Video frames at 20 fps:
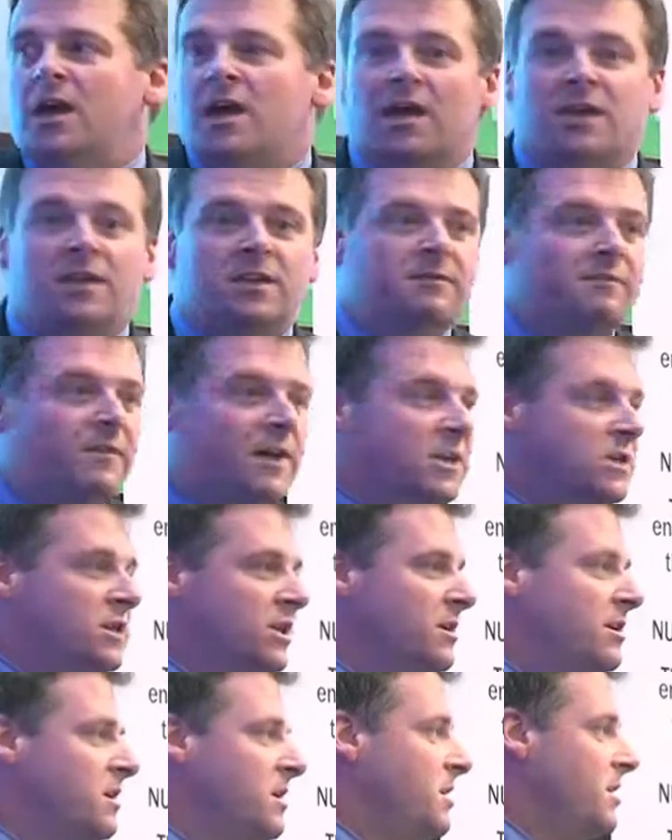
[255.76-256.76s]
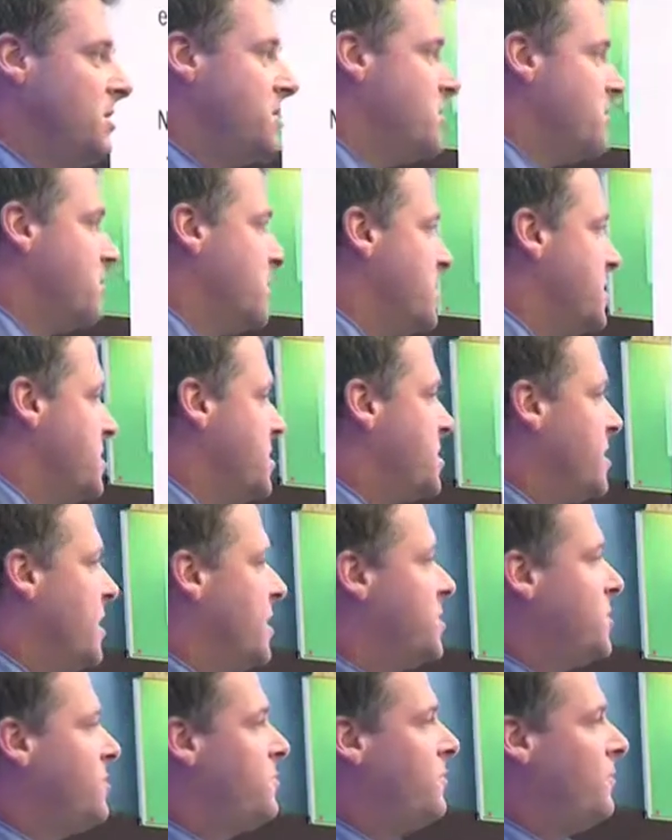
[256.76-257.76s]
and eventually, in some cases,
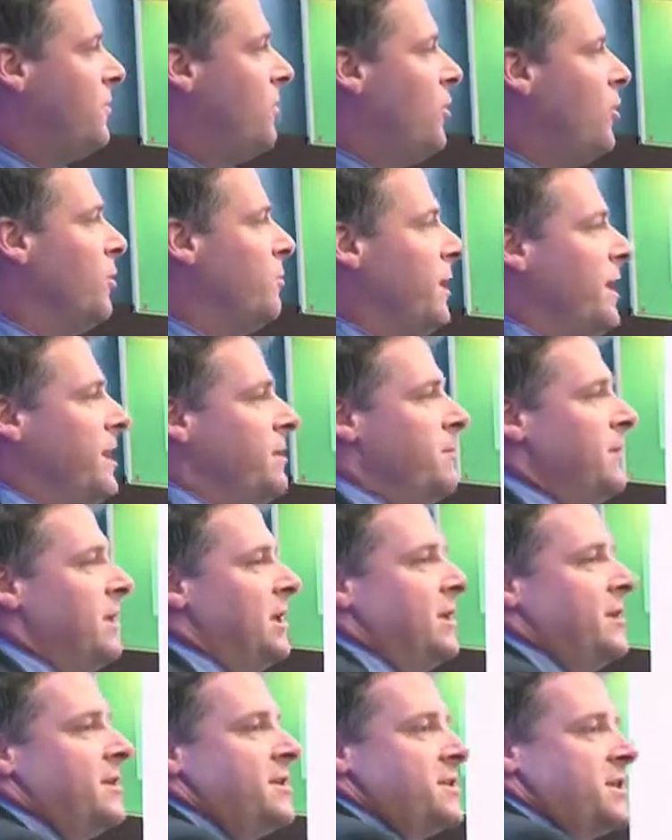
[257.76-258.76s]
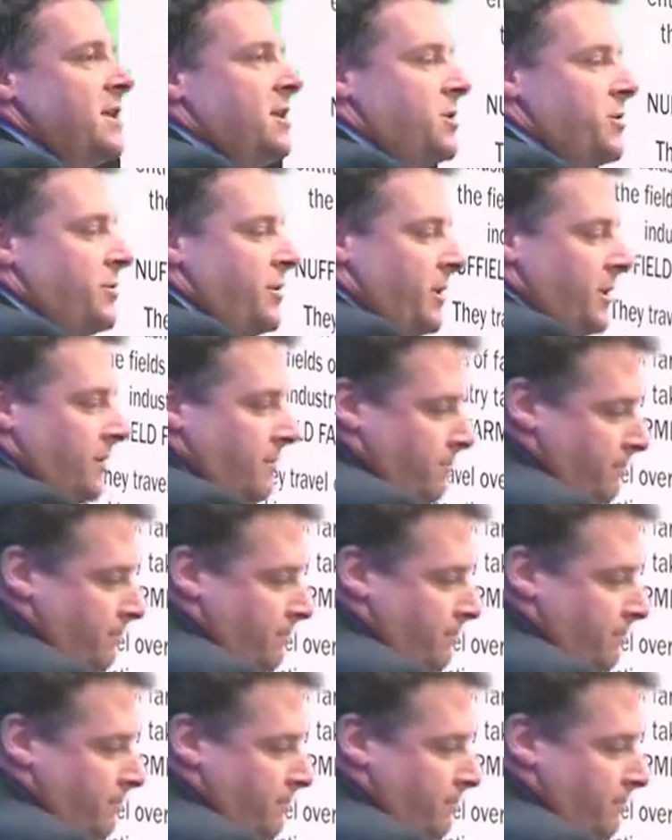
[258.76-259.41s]
start to fall by the middle of the century.